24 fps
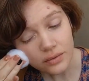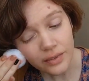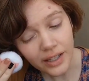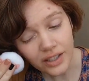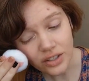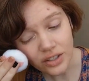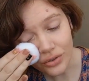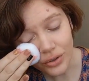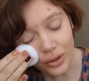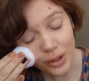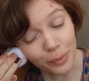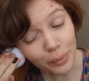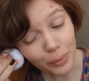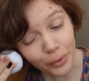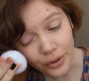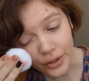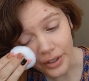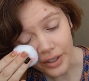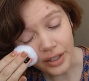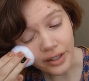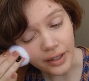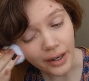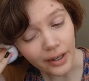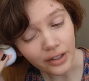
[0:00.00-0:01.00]
That's really
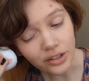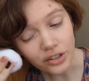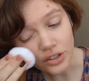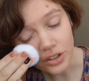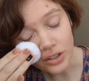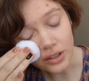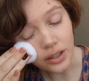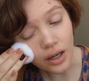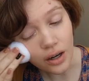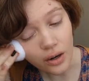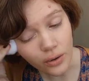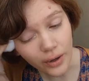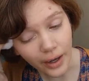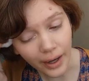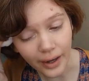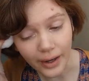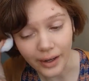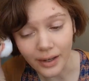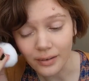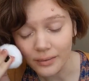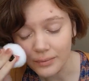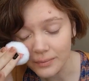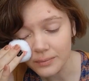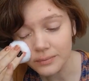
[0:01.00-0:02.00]
pretty actually.
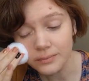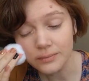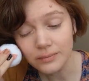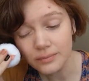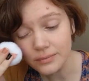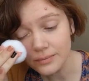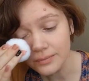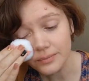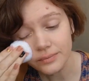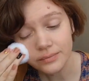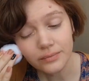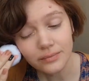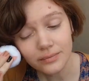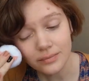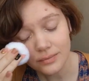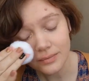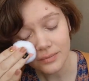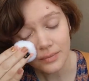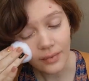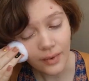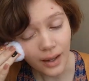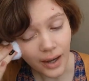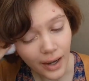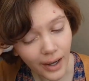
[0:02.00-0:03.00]
Okay.
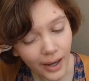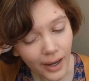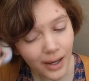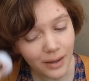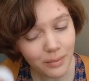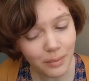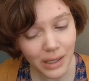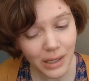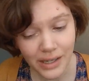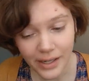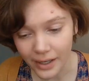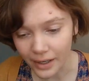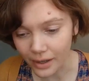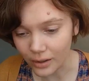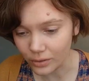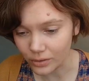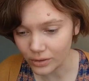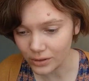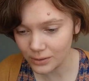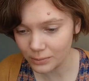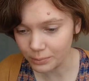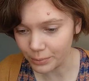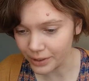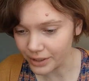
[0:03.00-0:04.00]
I had my
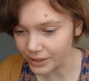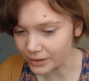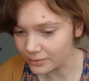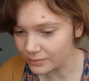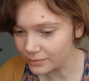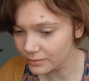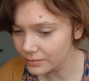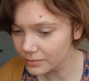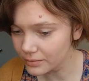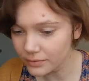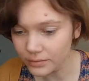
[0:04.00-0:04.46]
doubts, but